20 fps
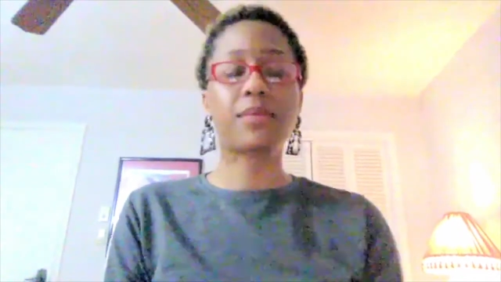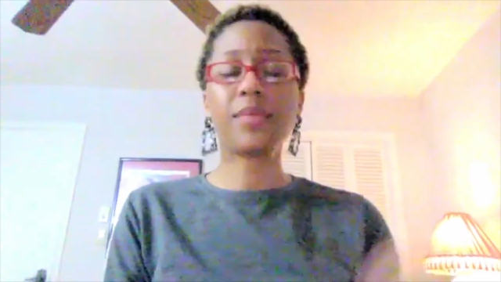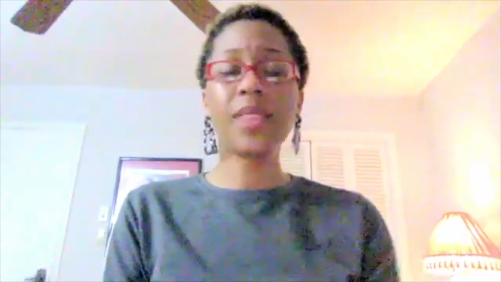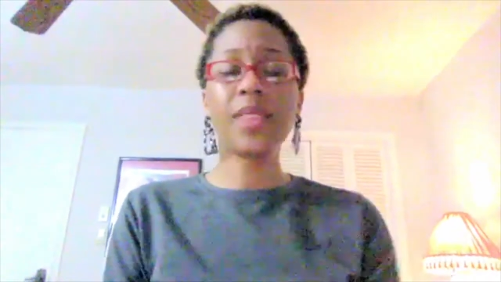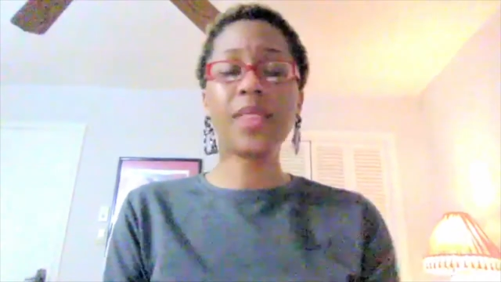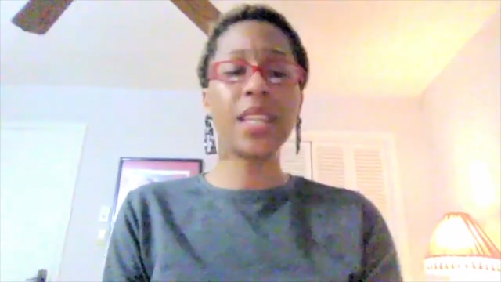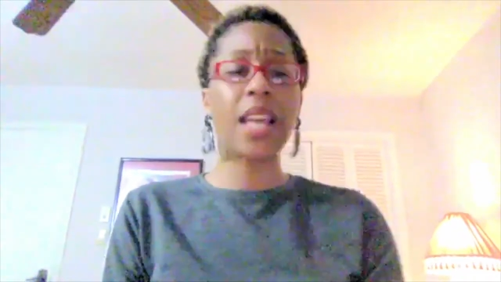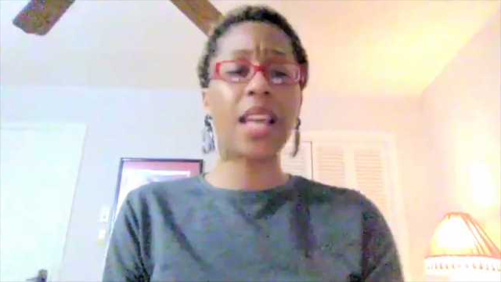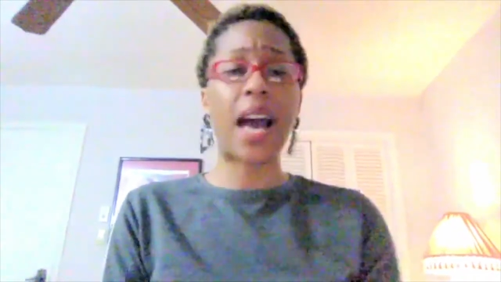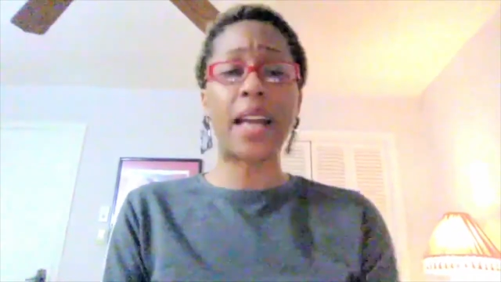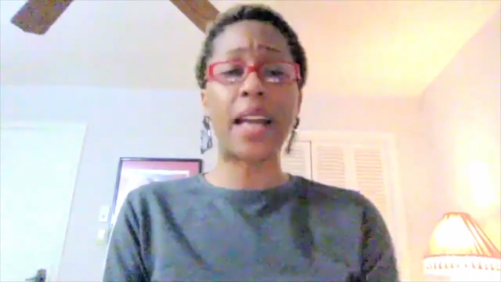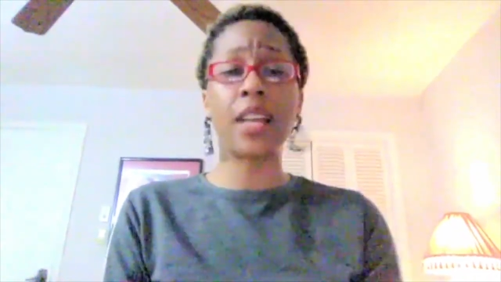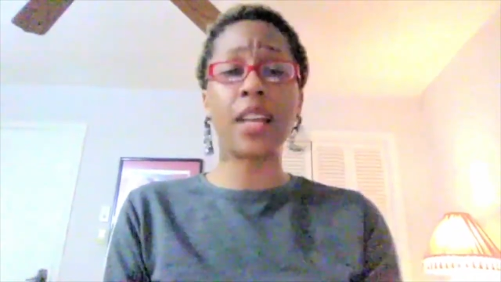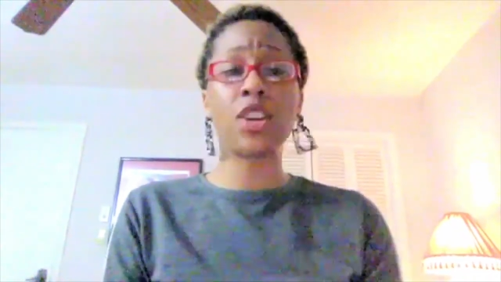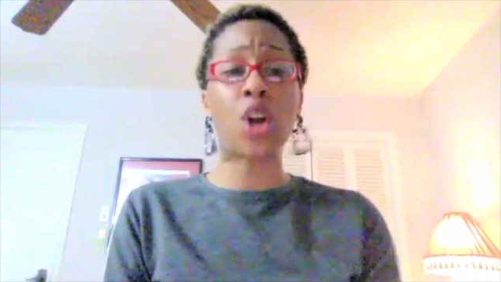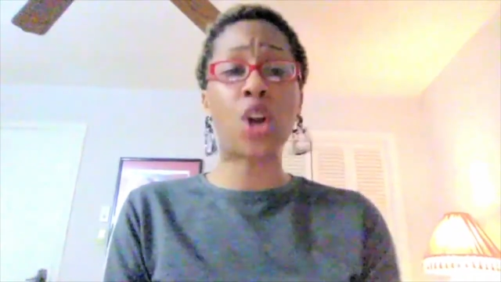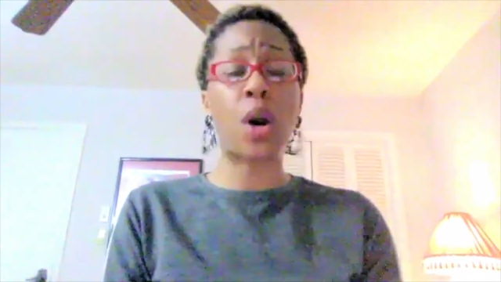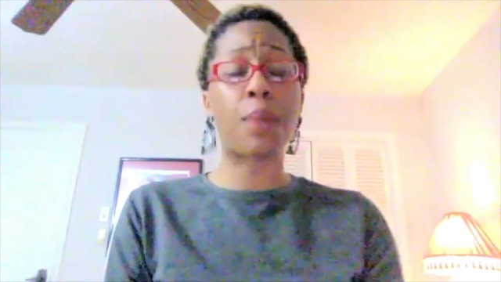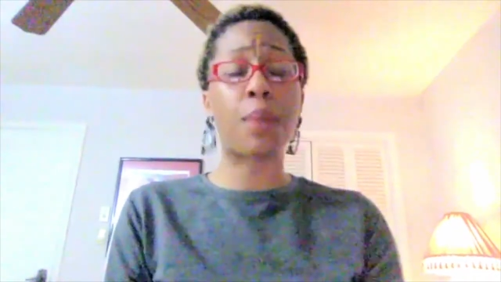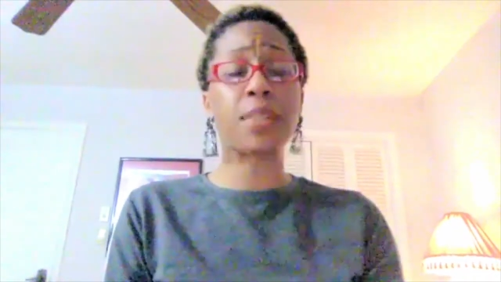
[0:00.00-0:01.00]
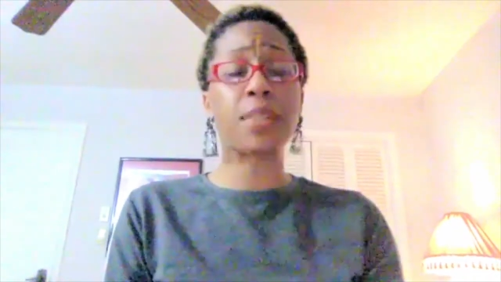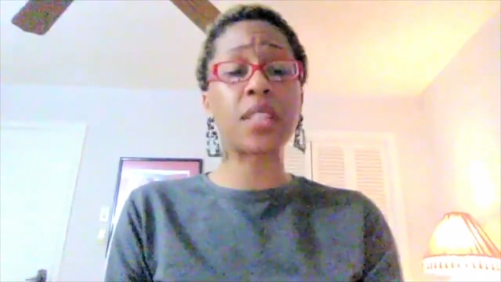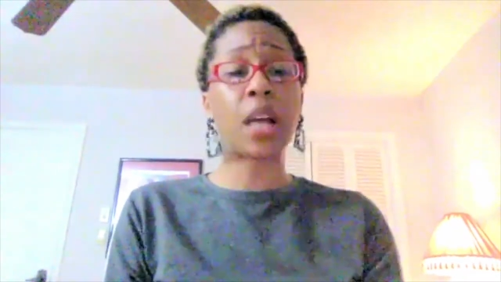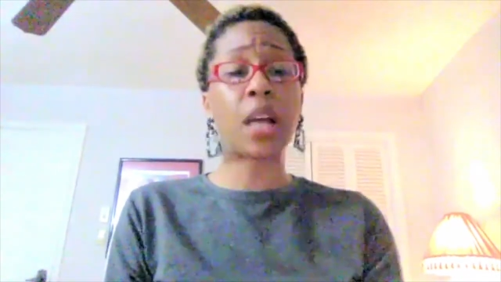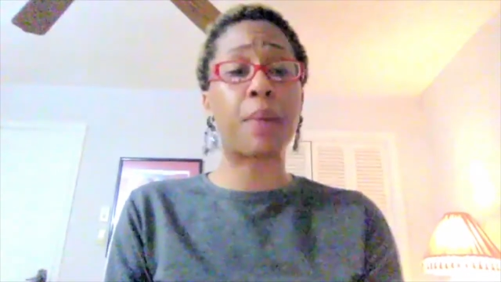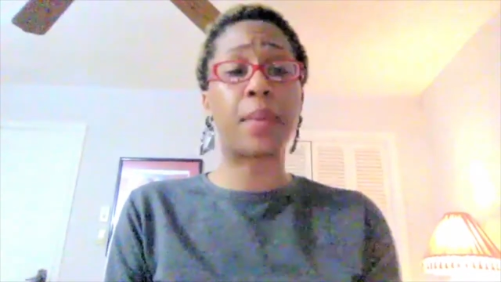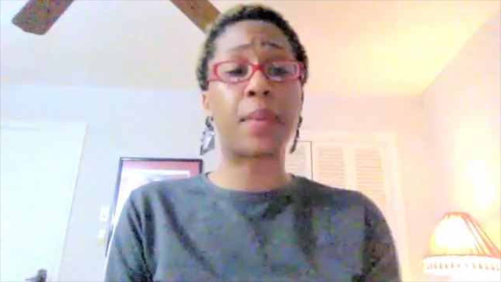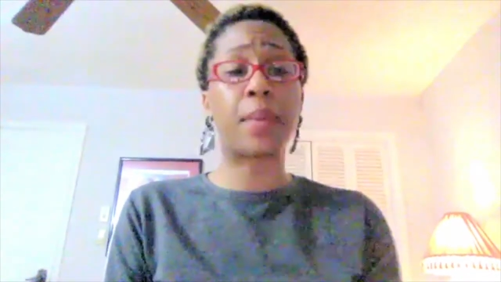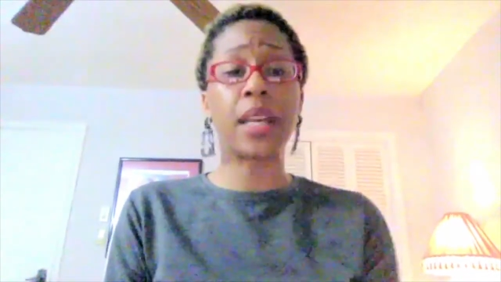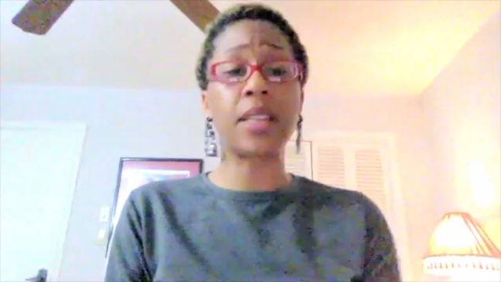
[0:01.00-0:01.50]
I didn't know I was coming
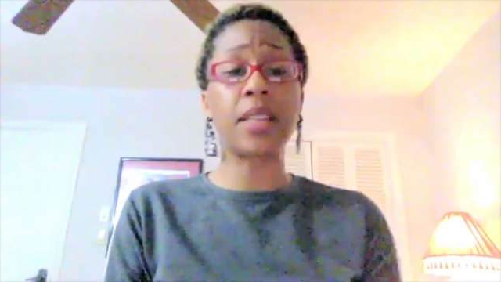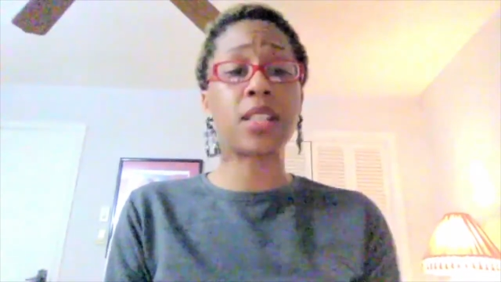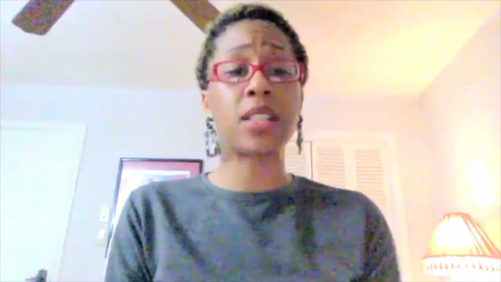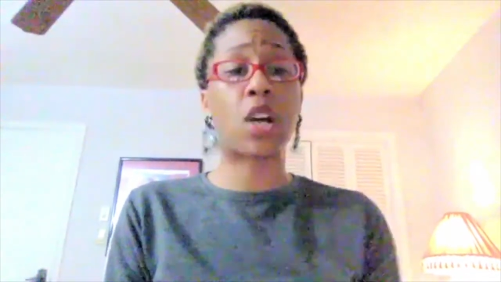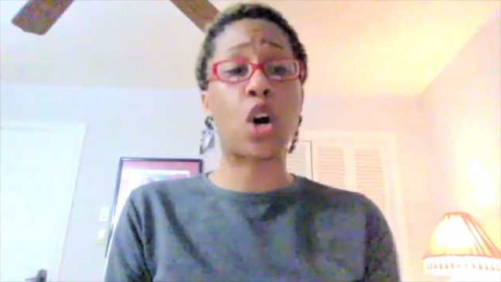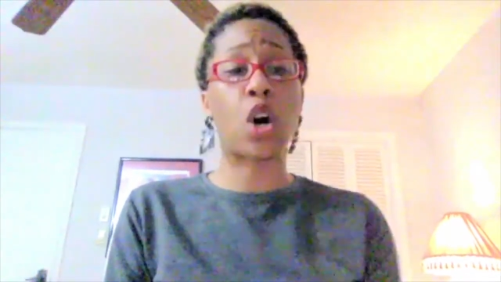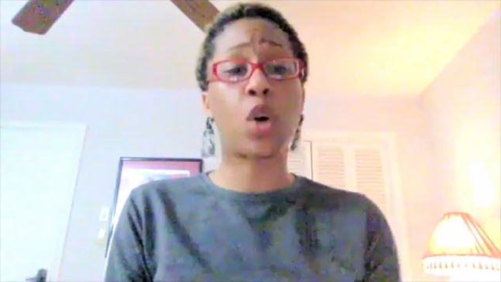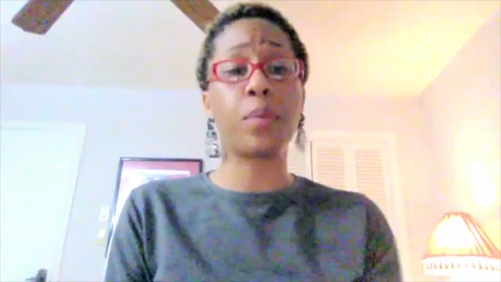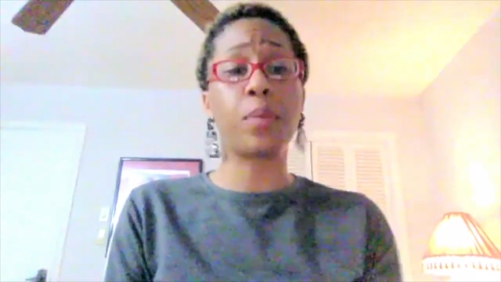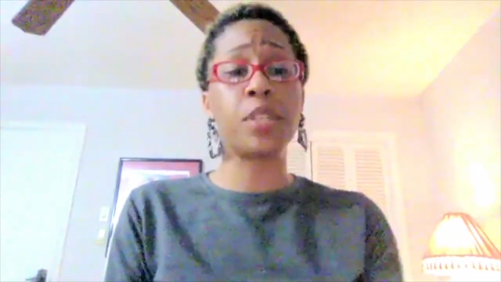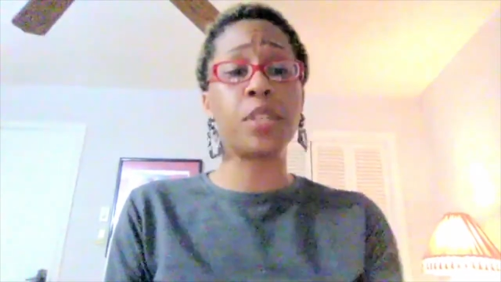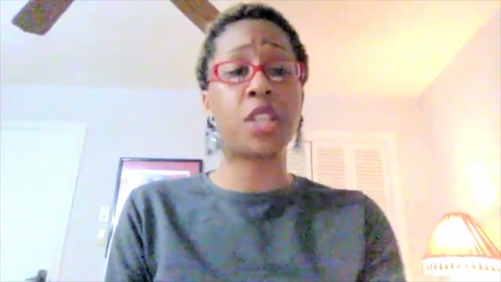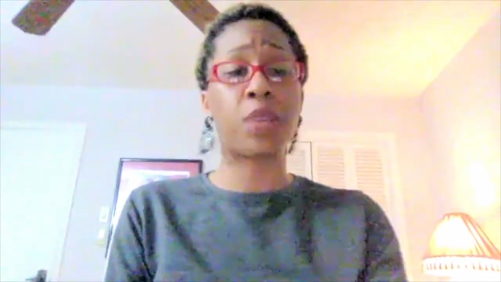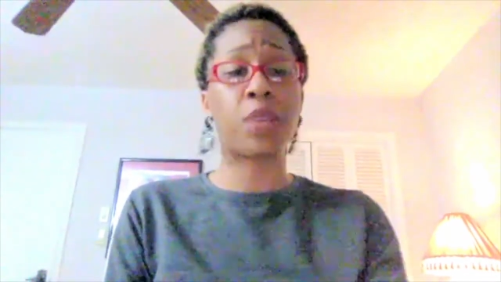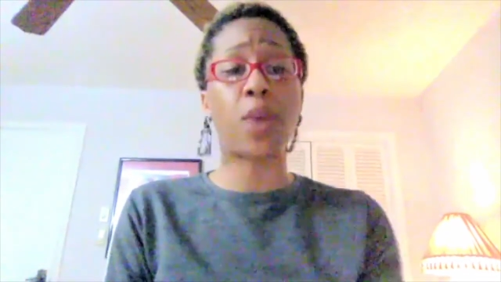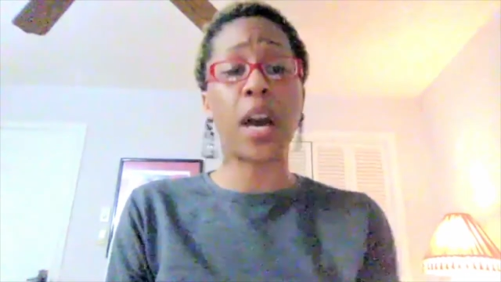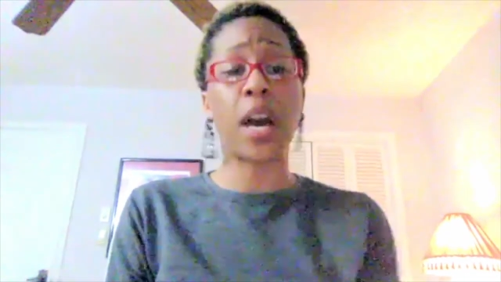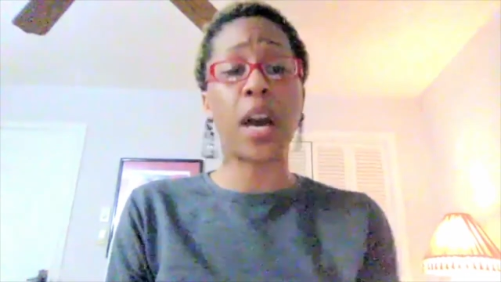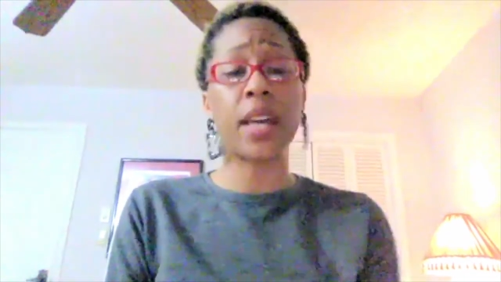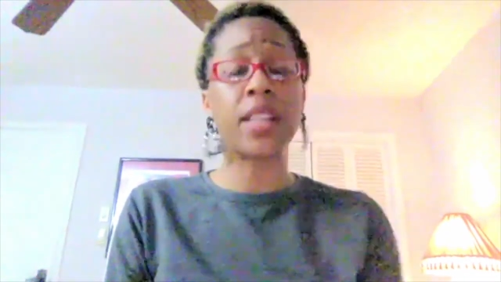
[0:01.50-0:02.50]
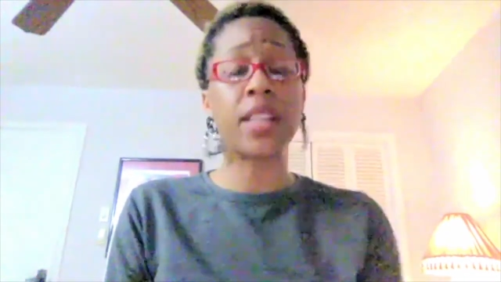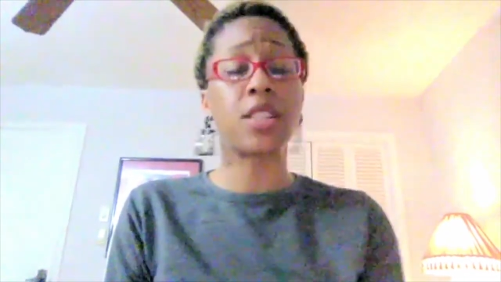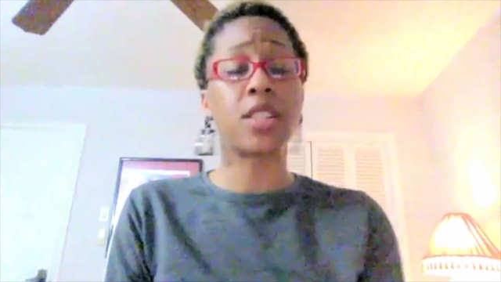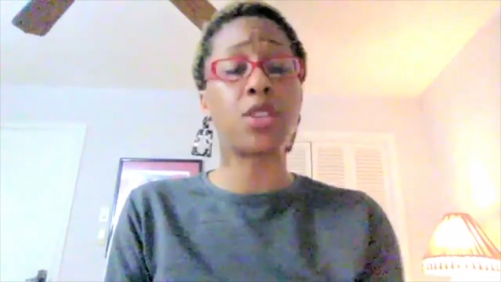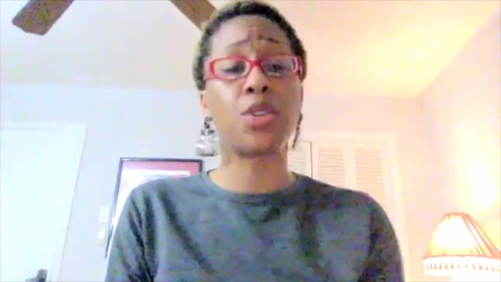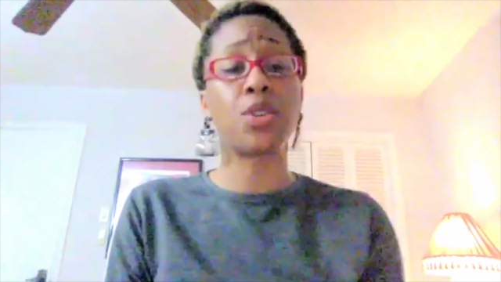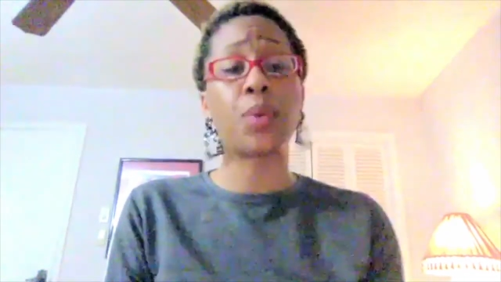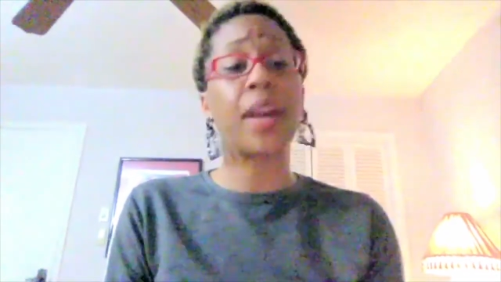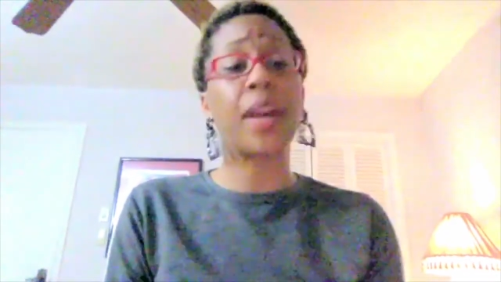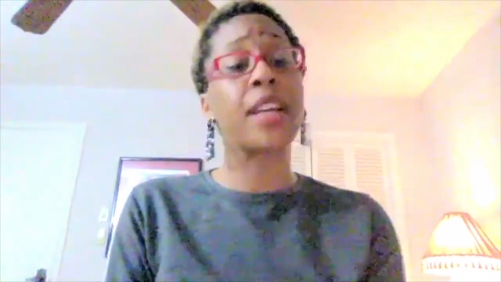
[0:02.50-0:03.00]
into OBGYN to do an
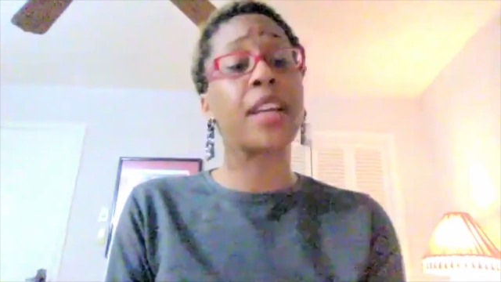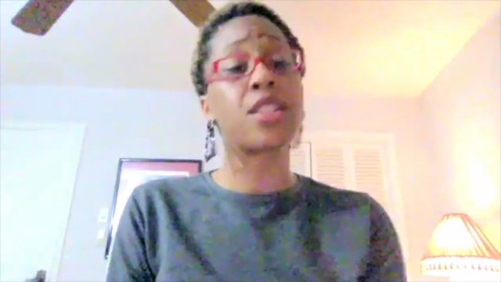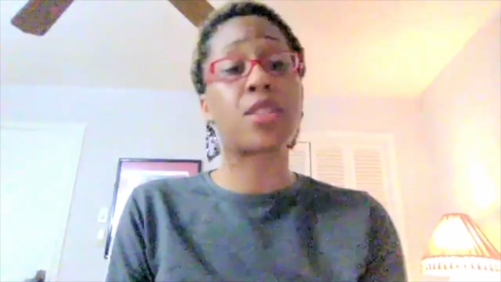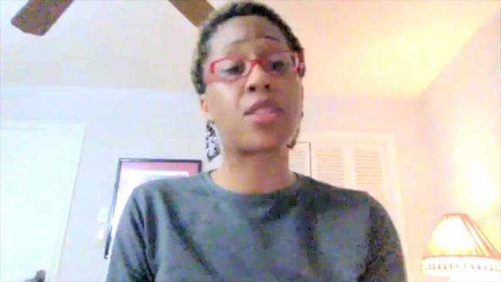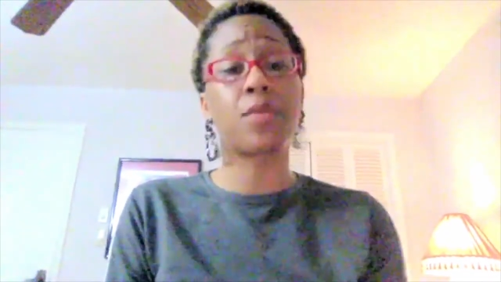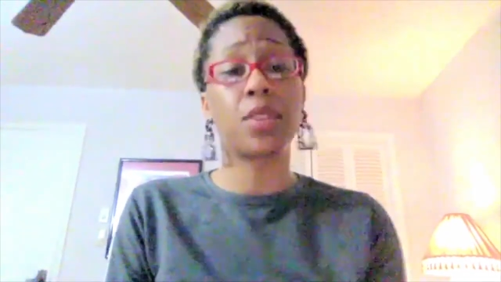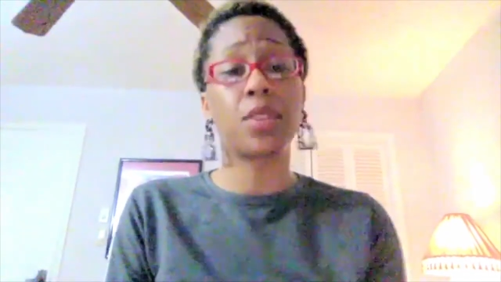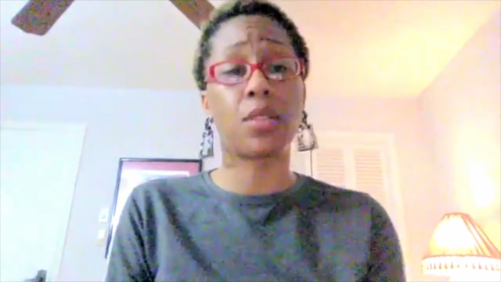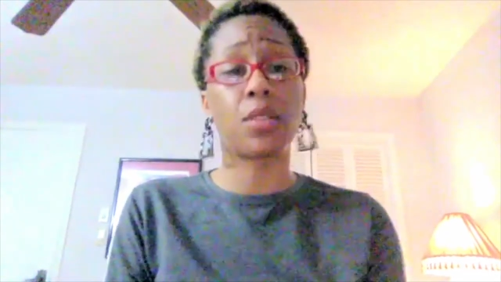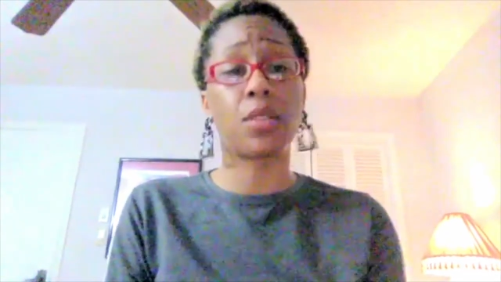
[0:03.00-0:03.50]
interview.